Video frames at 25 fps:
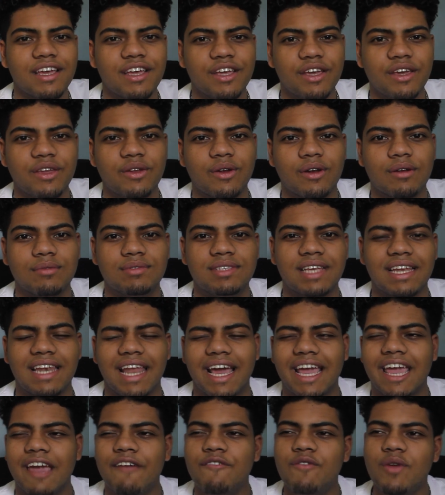You know what I'm saying?
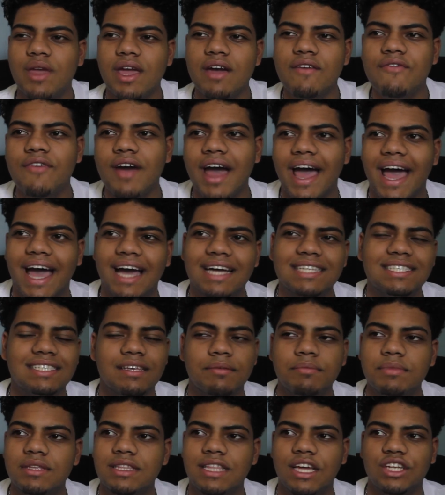Like, have you ever had
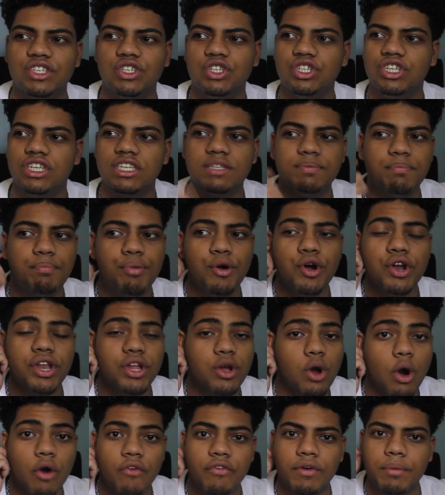something that you're just
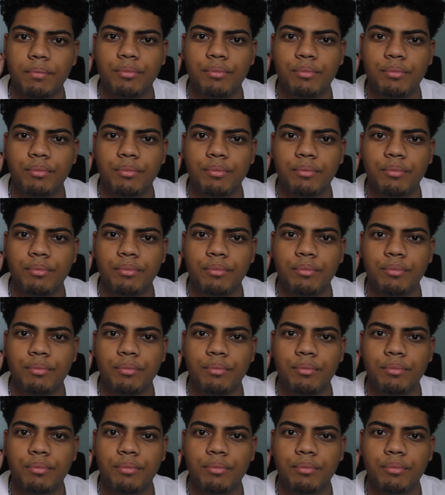putting off